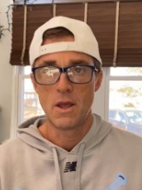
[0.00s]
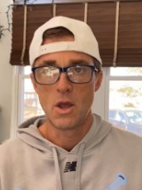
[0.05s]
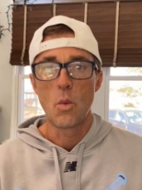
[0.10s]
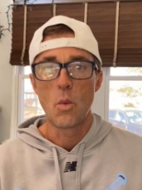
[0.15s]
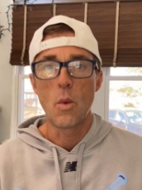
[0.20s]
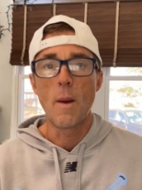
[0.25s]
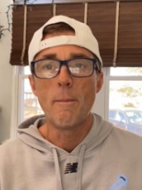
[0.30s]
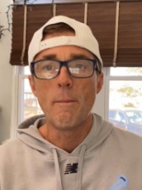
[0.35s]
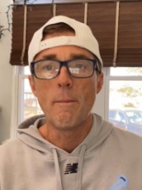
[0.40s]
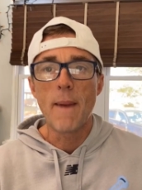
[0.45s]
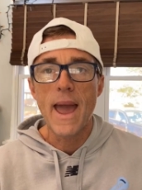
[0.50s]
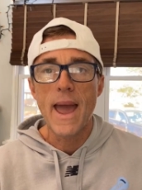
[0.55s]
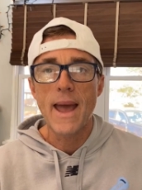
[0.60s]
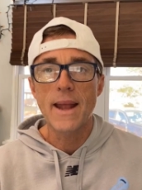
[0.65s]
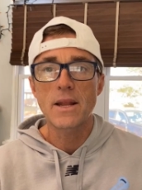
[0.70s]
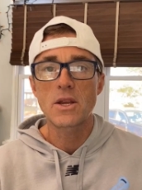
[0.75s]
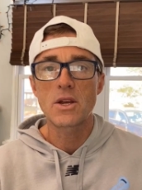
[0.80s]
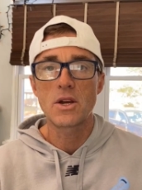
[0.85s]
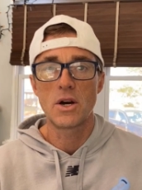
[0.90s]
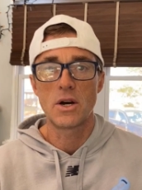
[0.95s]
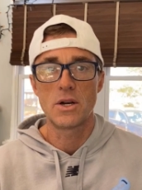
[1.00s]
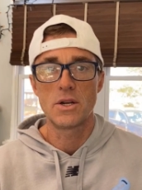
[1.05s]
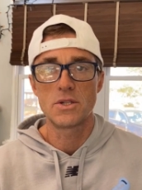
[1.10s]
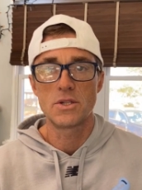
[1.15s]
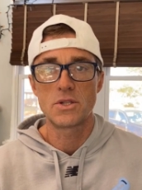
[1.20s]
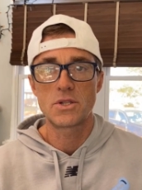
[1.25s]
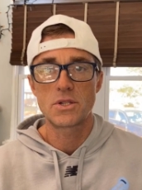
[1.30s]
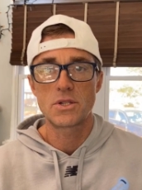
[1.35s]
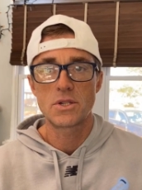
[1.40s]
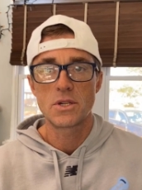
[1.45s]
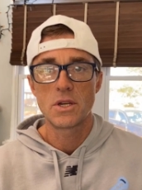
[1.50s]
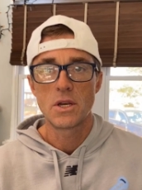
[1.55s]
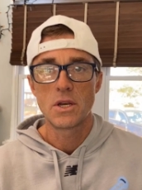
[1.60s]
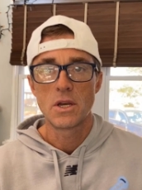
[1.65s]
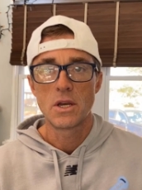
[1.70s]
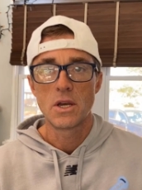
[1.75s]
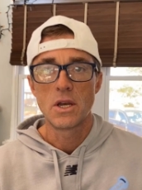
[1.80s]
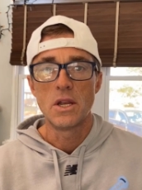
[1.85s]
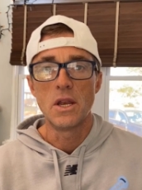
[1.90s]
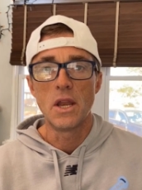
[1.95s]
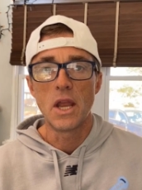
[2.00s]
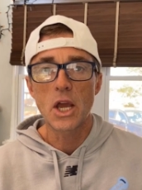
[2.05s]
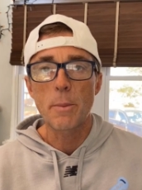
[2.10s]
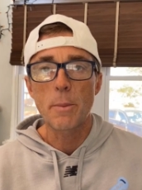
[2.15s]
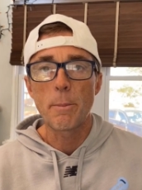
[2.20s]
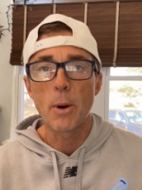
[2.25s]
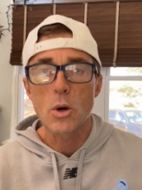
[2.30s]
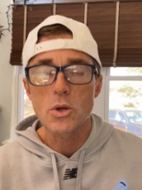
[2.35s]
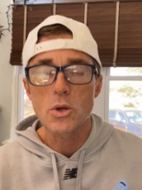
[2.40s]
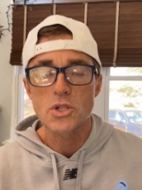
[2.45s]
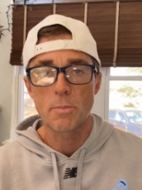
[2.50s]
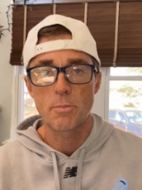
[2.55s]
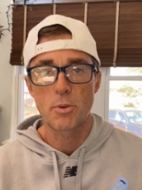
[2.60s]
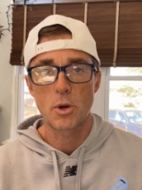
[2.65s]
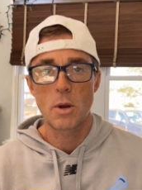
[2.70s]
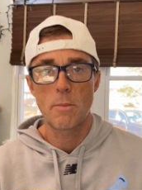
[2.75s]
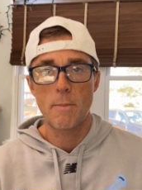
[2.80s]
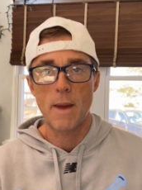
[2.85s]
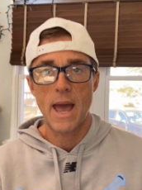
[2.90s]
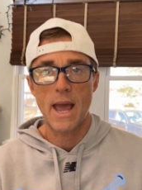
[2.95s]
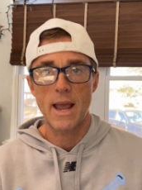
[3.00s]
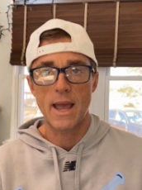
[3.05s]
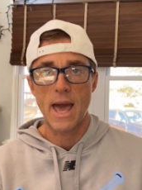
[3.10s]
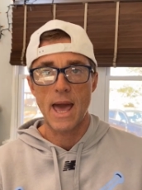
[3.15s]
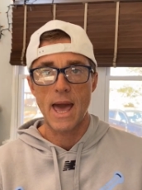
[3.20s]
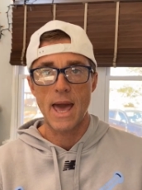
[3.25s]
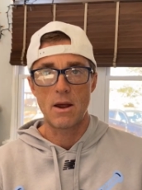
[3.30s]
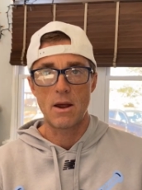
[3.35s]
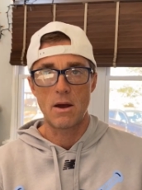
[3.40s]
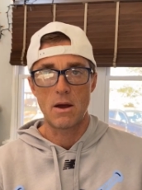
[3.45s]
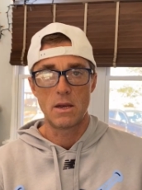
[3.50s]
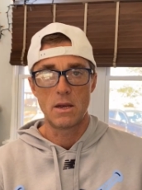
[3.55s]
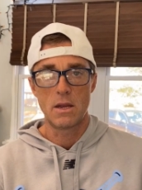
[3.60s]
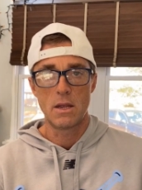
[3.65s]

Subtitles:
We're mad because Nick Bosa put a MAGA hat on.